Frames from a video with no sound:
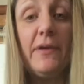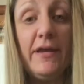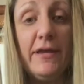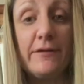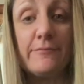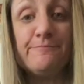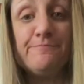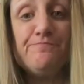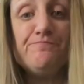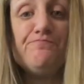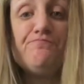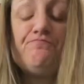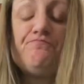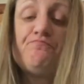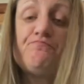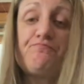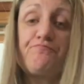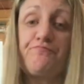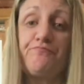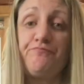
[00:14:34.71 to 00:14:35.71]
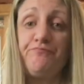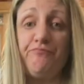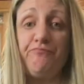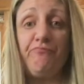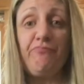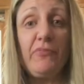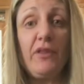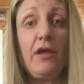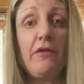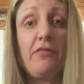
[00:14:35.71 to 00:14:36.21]

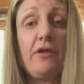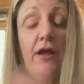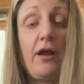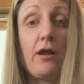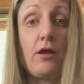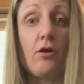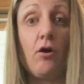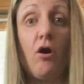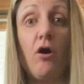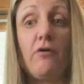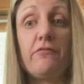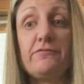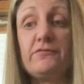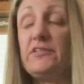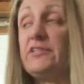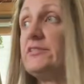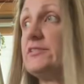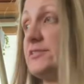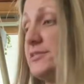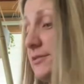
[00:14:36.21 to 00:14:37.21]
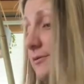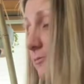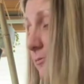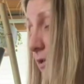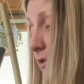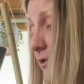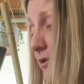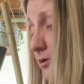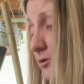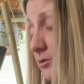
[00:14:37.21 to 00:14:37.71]
I think I coughed in
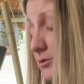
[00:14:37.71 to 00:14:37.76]
some